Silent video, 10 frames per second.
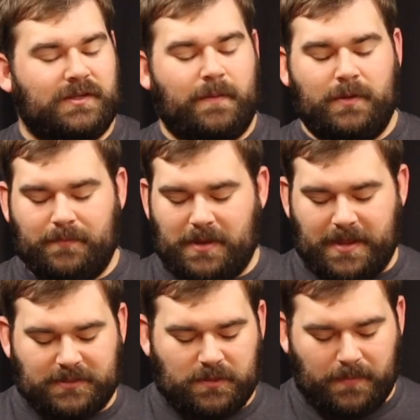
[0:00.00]
is coming up
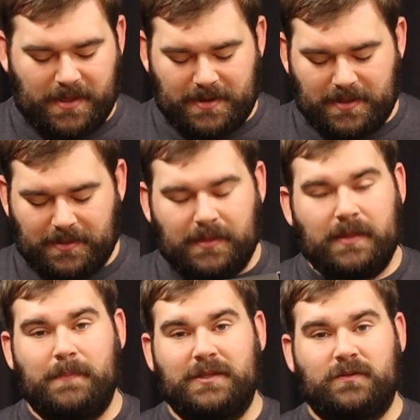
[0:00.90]
next, but
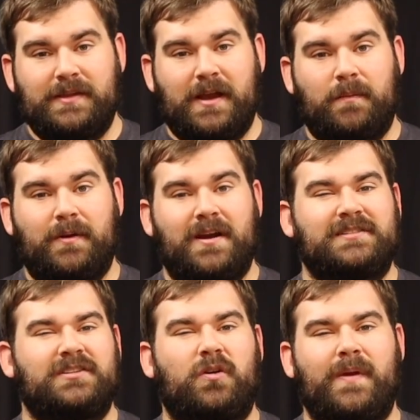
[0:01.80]
Mystery Tackle
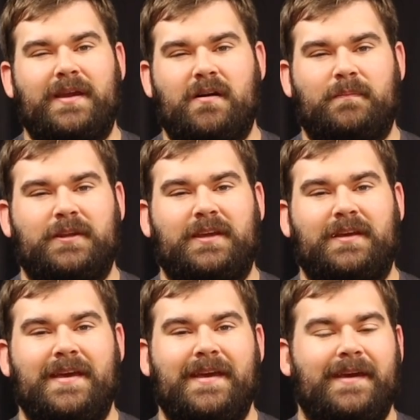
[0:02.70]
Box is a great
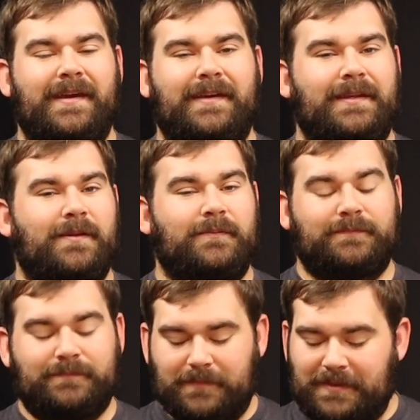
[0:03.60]
company, and
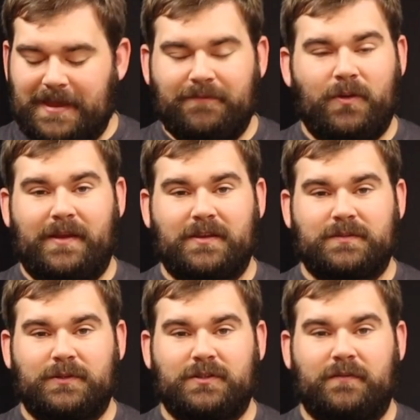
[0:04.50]
they have great
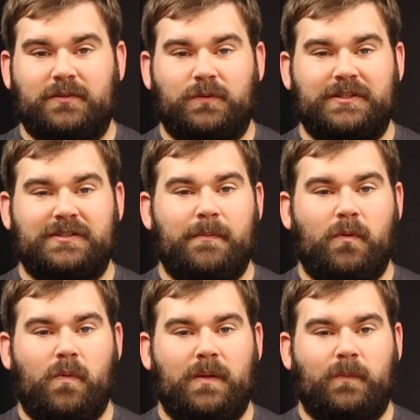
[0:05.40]
customer service, which is
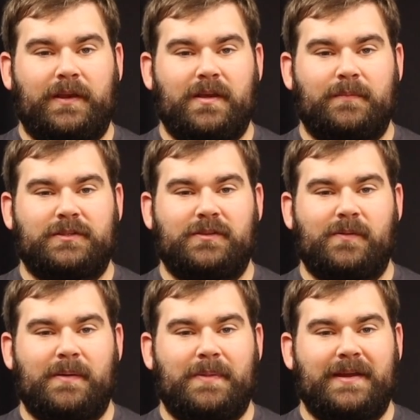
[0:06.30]
number one when it comes
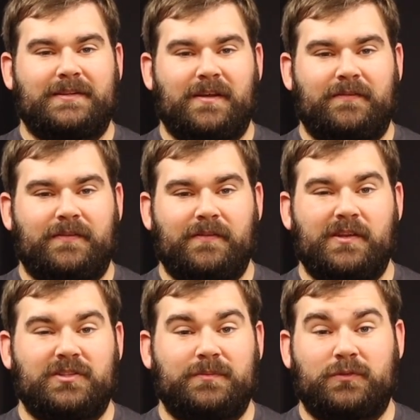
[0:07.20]
to buying stuff
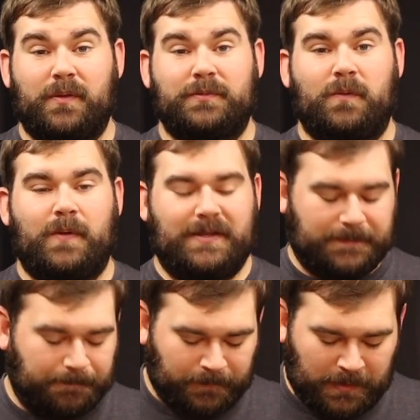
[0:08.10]

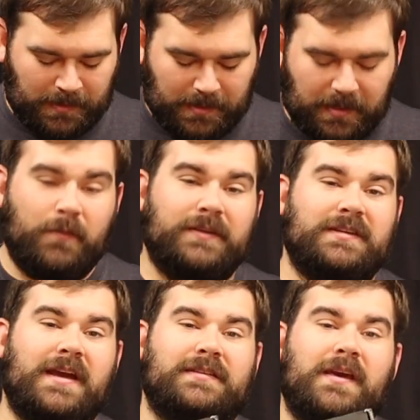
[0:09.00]
subscription-wise. Anyways,
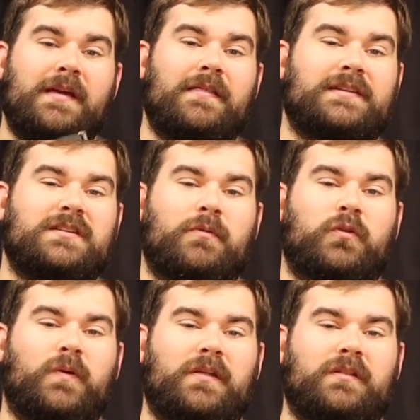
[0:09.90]
guys, that's number
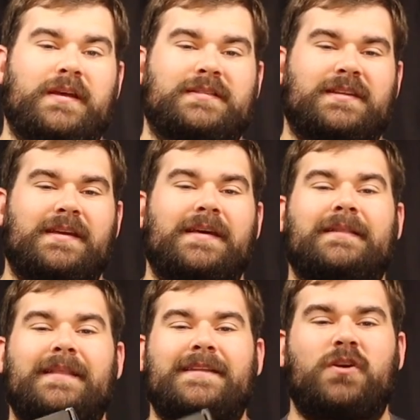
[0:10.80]
three on the list.
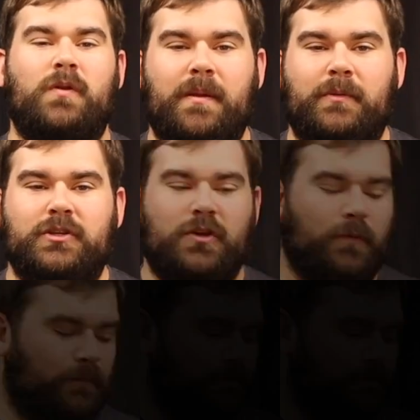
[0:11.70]
Let's go to number two.